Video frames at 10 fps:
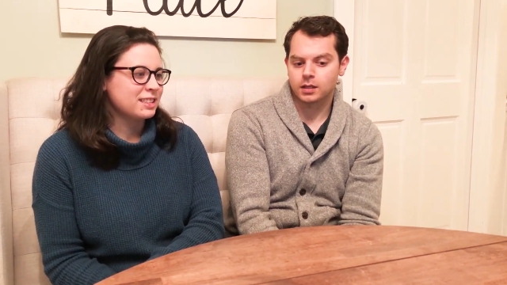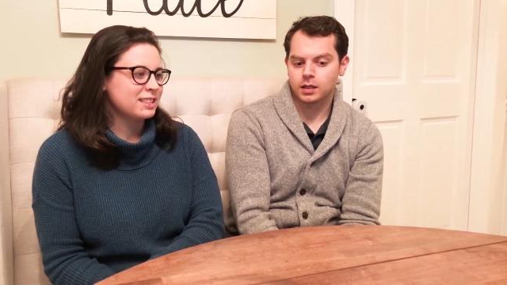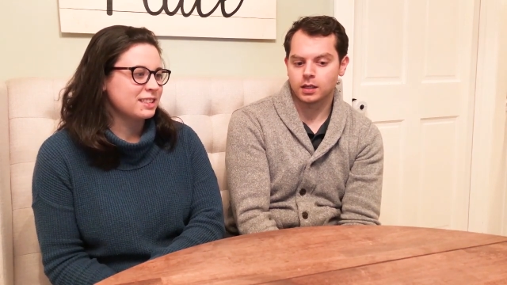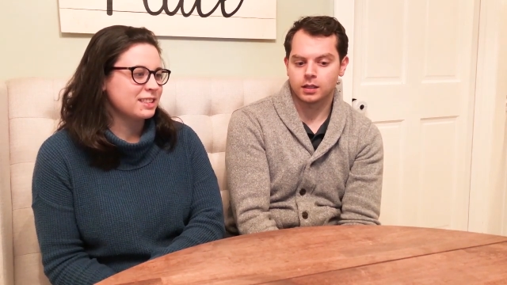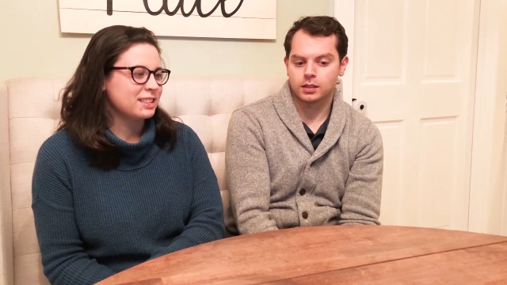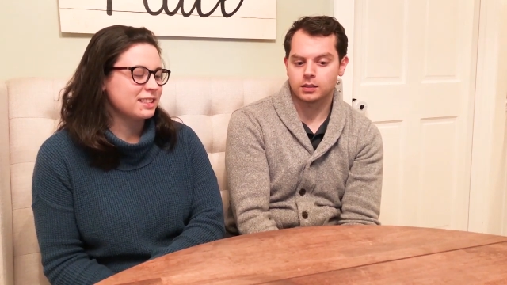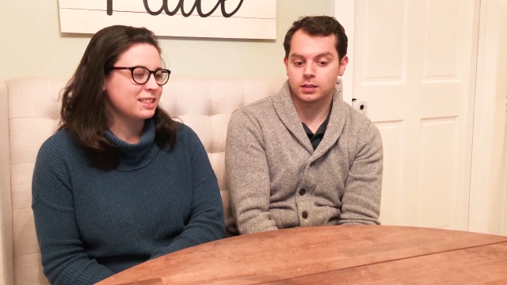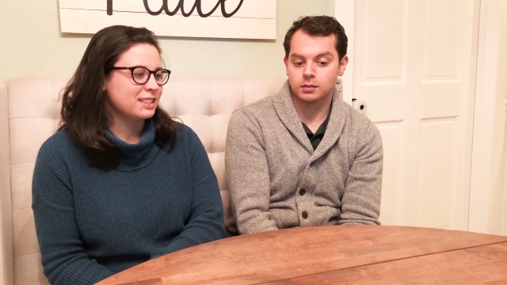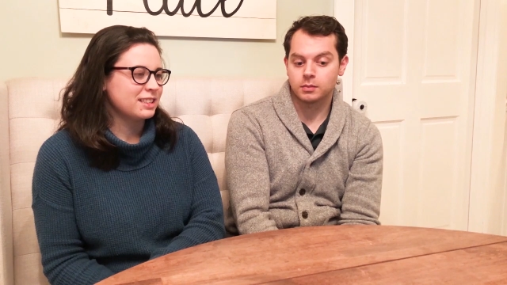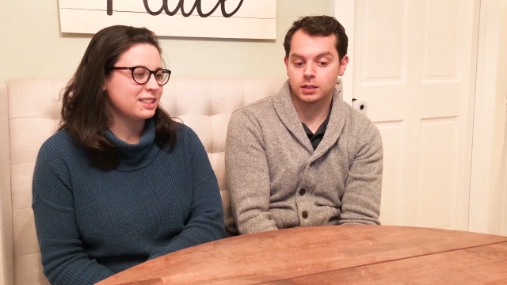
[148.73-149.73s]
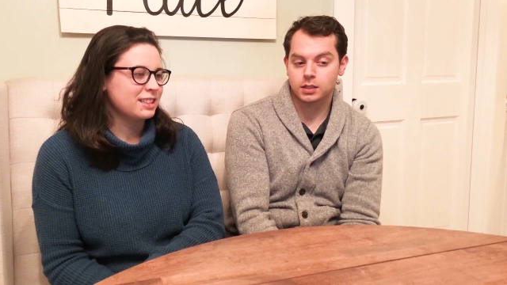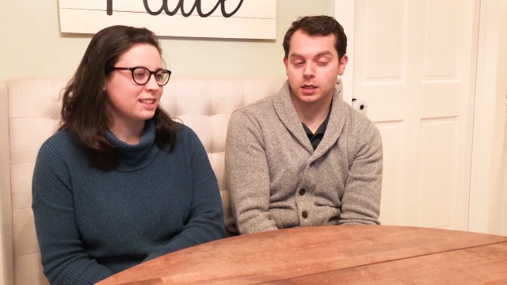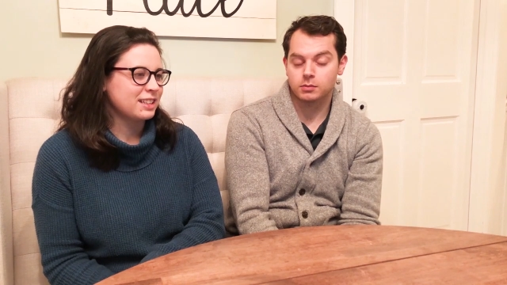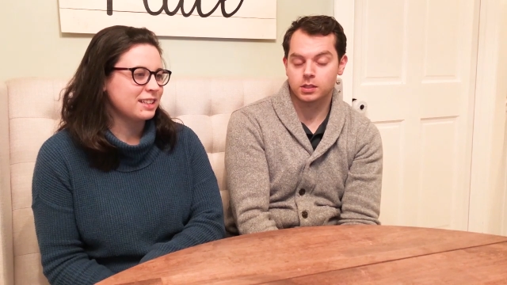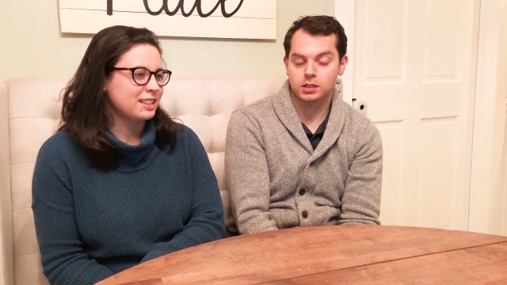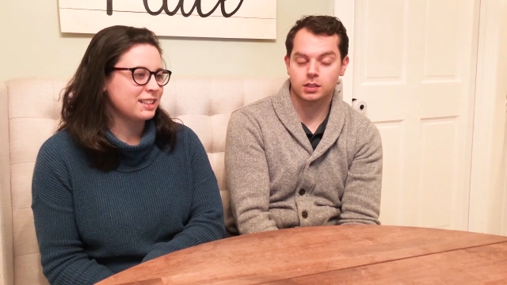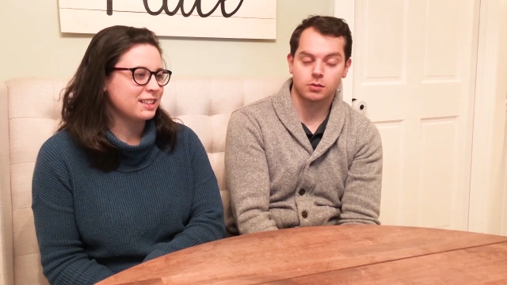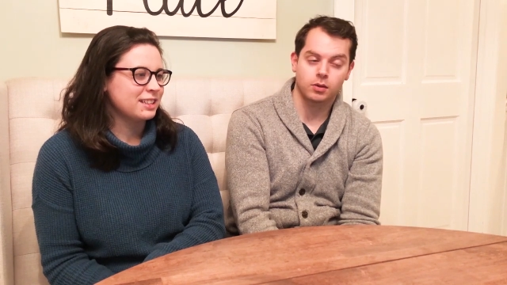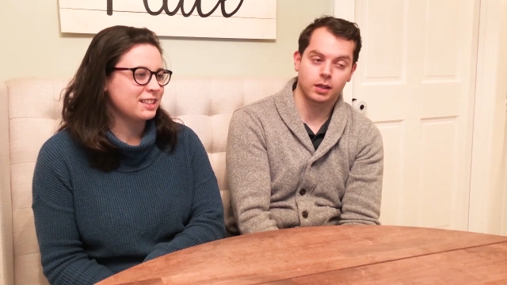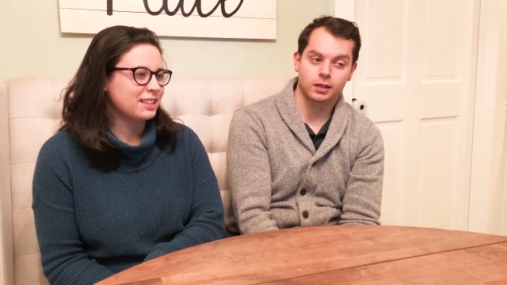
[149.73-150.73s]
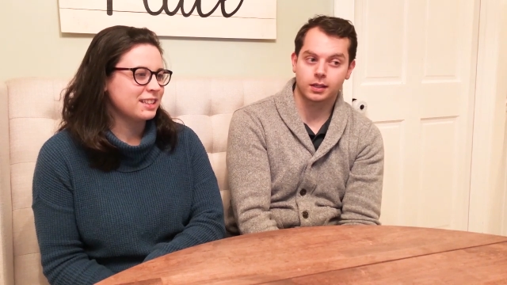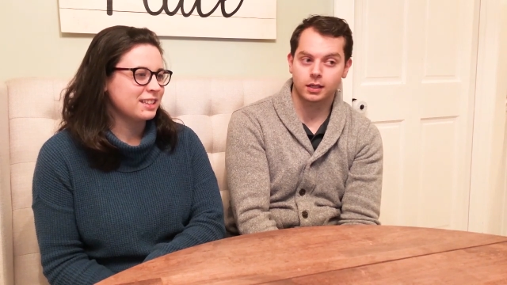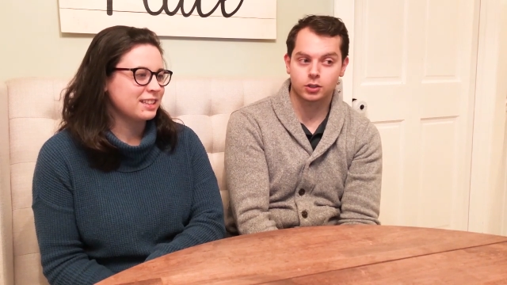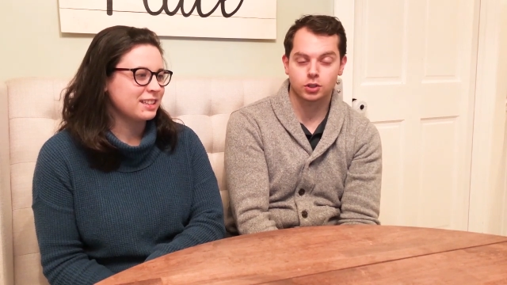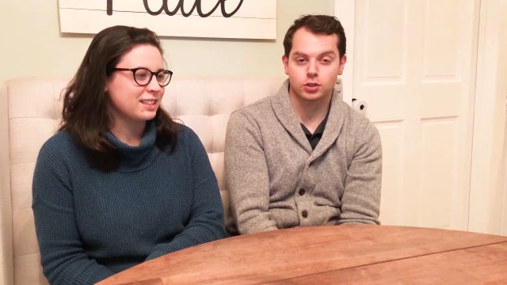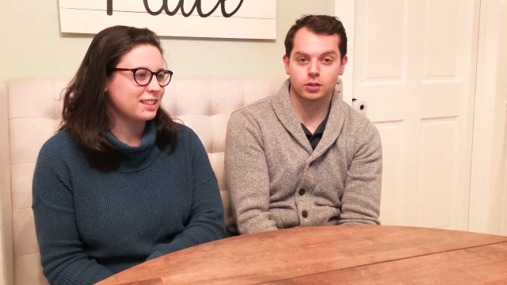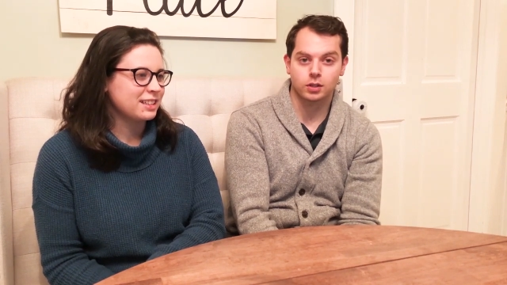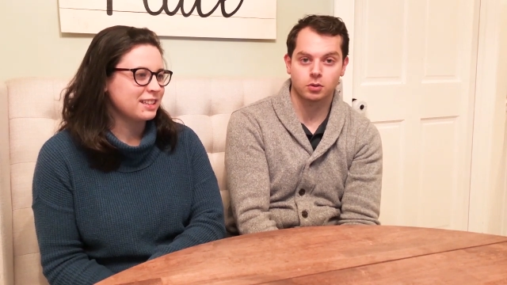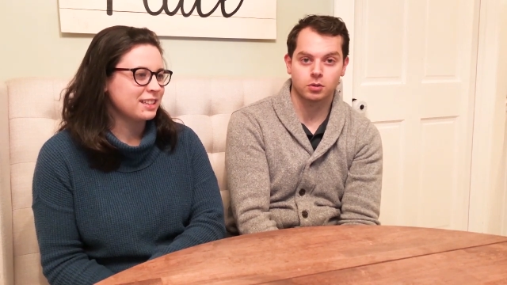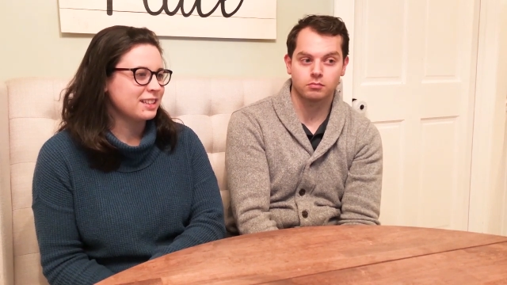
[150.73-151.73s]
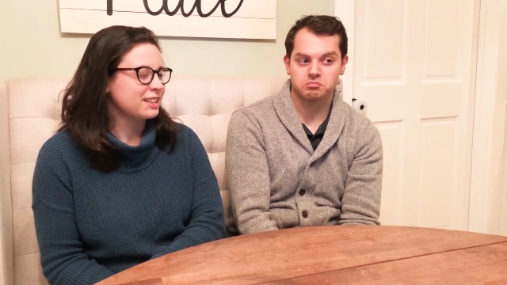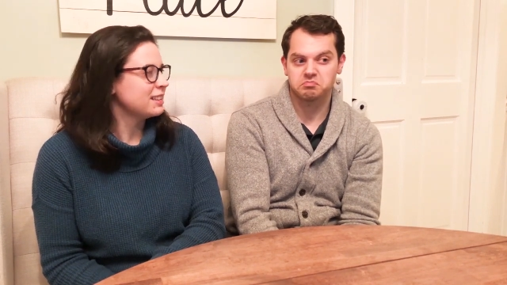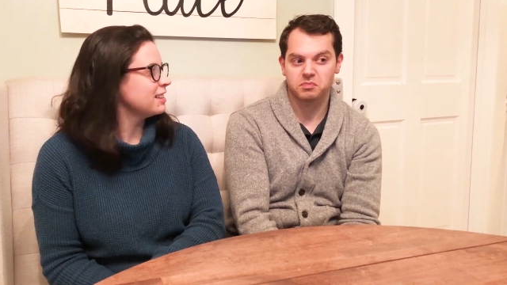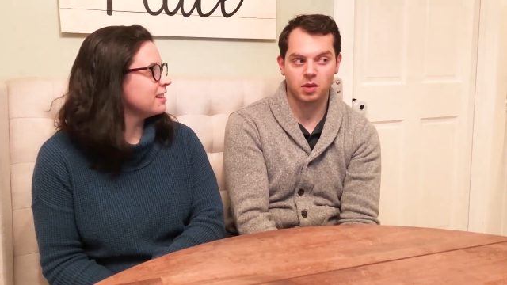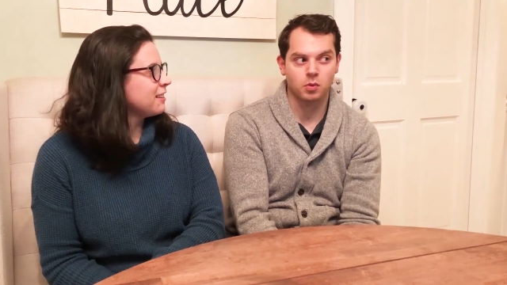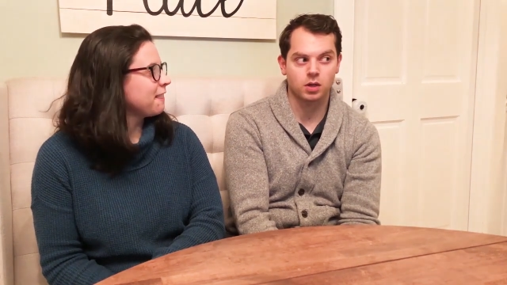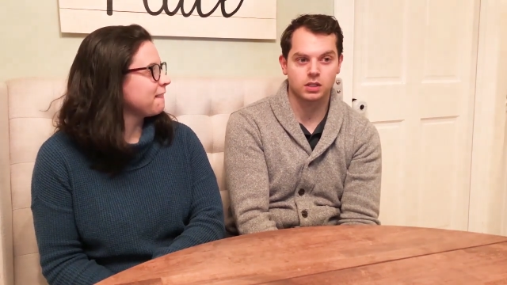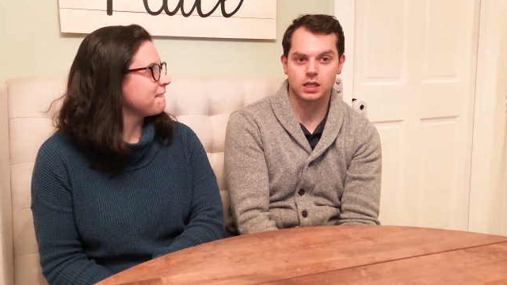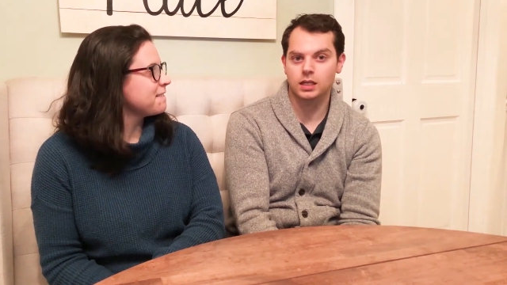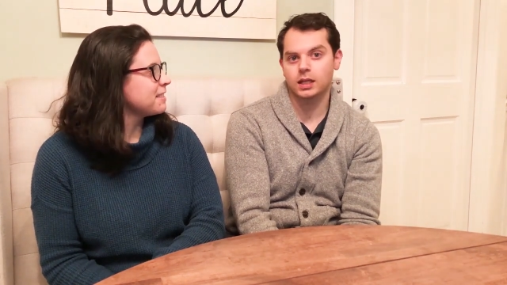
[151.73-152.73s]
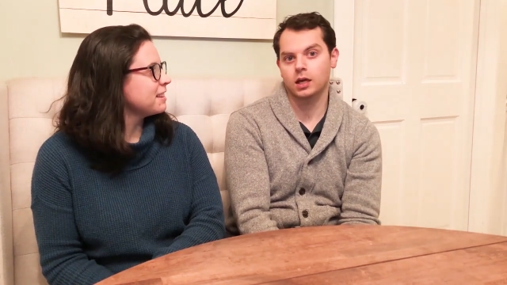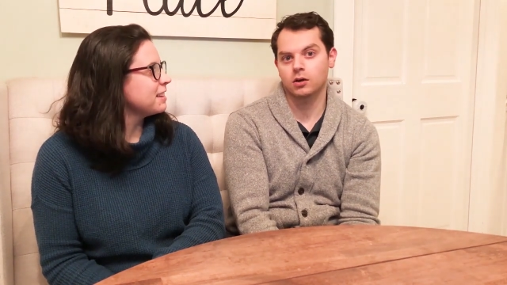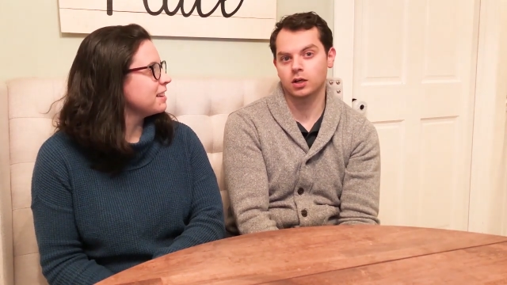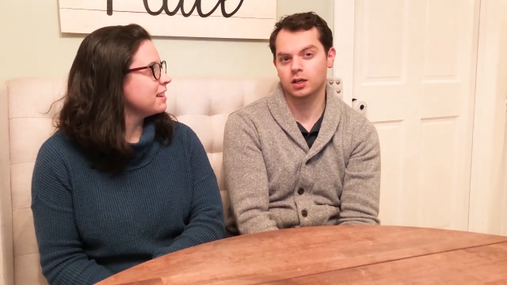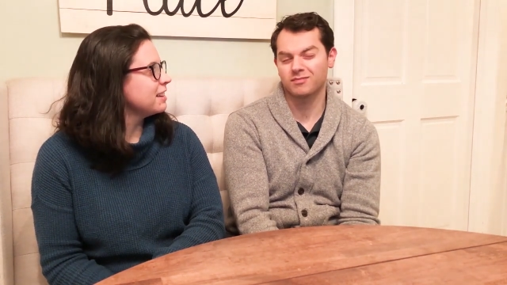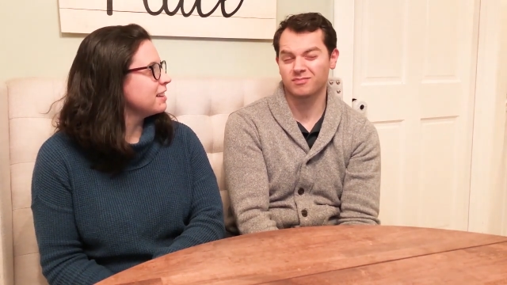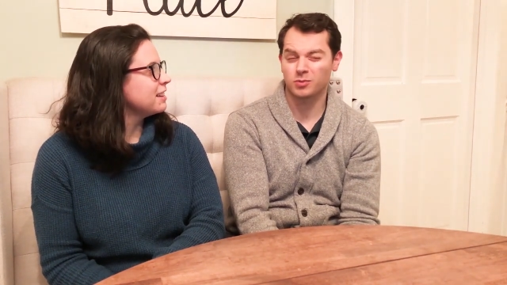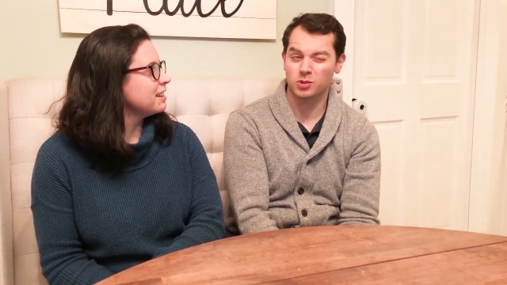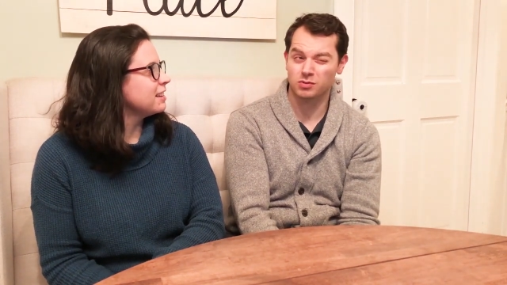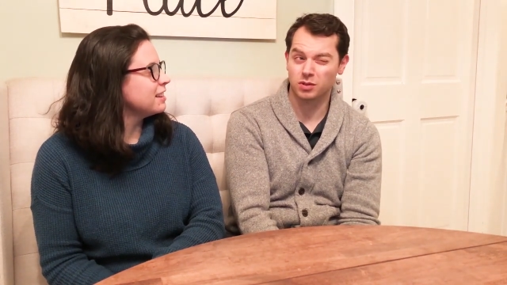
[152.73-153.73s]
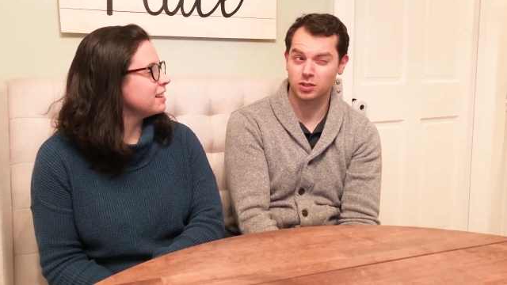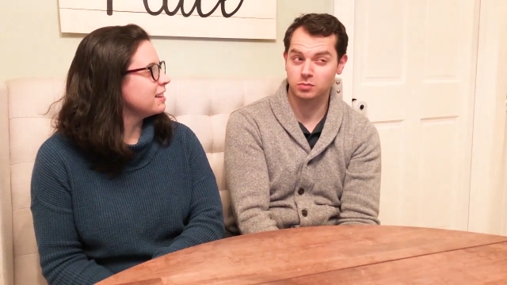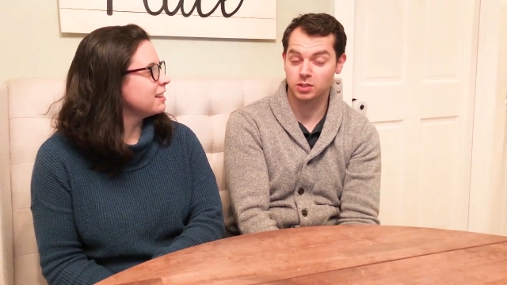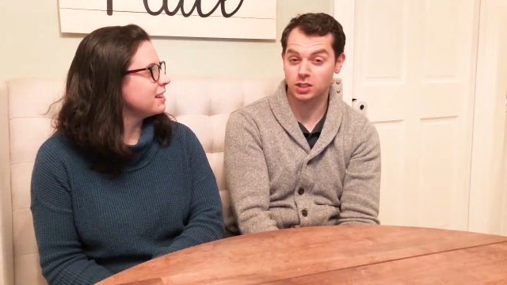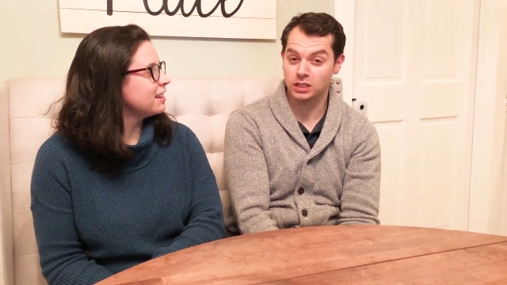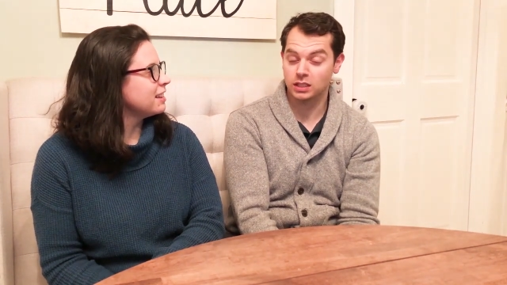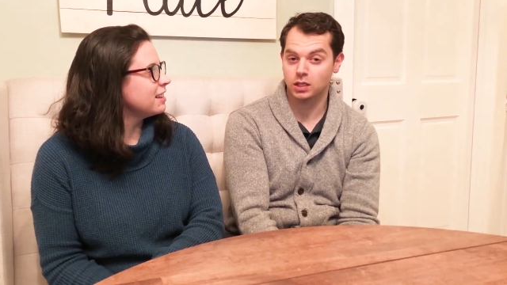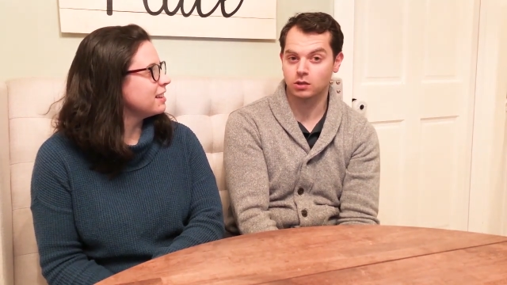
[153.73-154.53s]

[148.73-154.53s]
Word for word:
Speaker 1: And in the meantime, since they were like kind of sure they wanted to stay in the area, it wasn't really too much in the